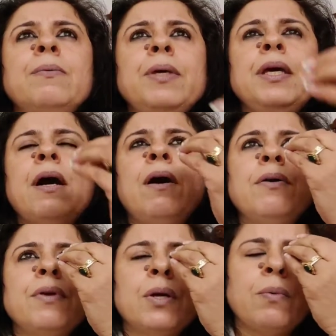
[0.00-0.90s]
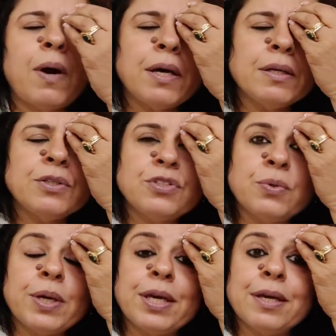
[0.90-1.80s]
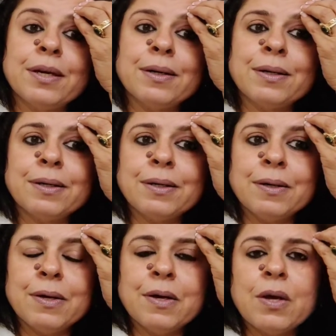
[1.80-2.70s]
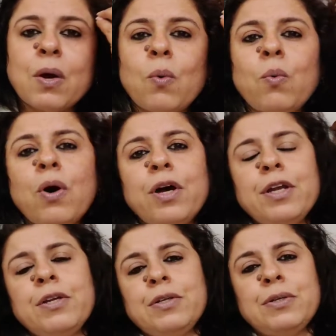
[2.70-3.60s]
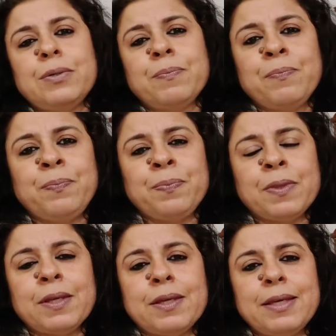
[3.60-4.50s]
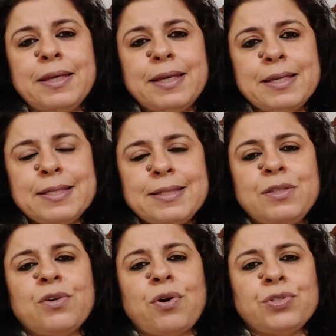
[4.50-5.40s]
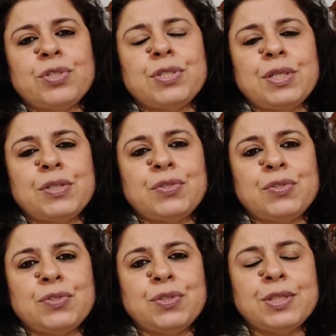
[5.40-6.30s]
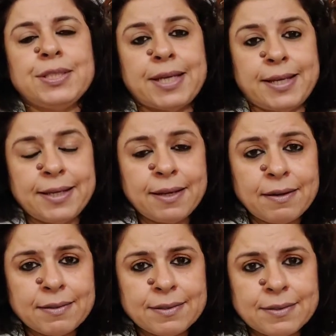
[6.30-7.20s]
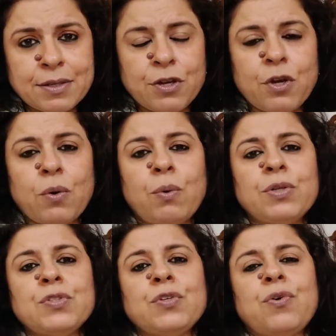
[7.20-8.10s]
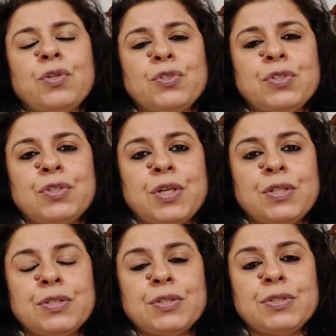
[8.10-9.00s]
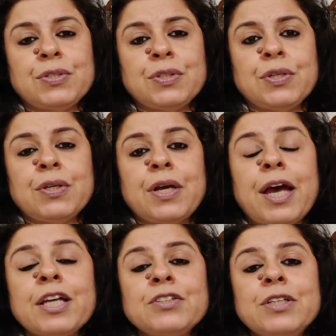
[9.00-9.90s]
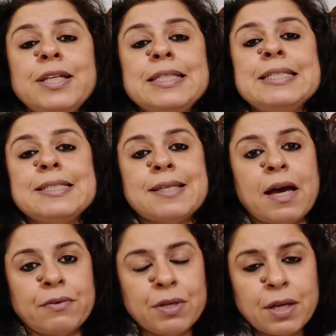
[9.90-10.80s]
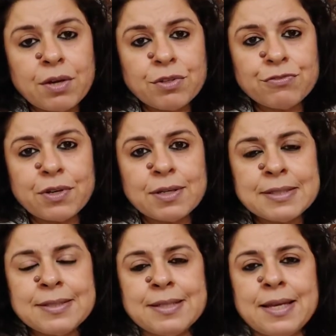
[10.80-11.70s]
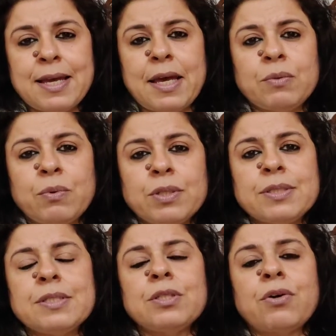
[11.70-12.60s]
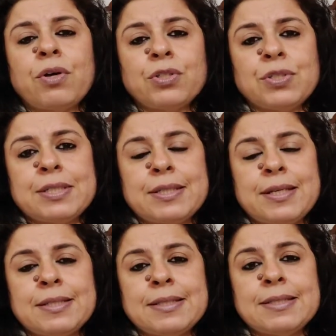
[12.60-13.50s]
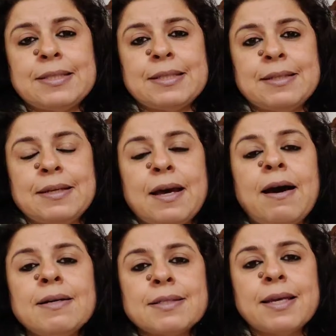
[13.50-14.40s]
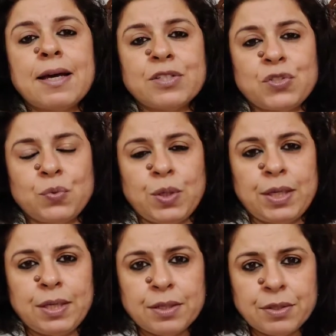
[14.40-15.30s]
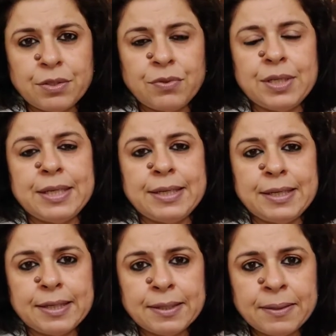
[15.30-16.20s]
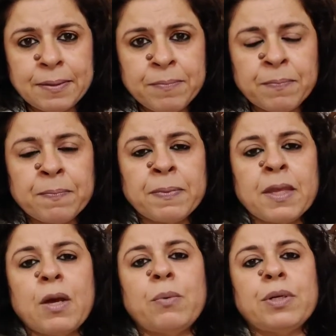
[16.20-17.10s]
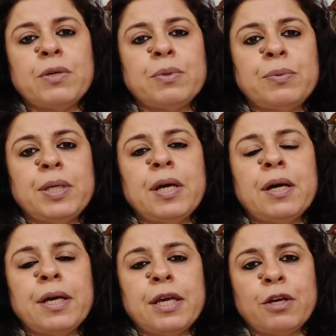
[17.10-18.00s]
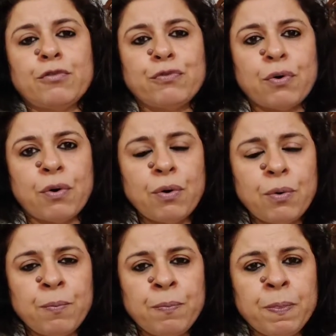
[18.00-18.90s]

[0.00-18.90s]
we are required to hear what is the consciousness telling us, what is the consciousness actually desiring out of us, and what is the consciousness asking us to hear and hear, whatever we are here for.